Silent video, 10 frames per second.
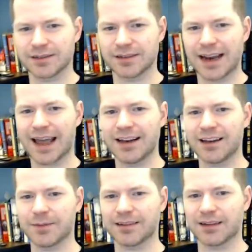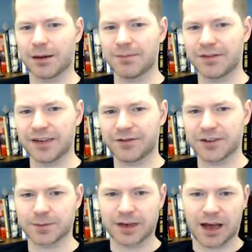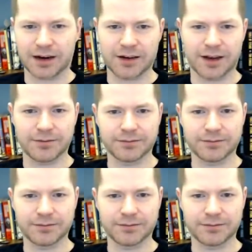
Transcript: It, it does make some bit of a difference, but not a ton.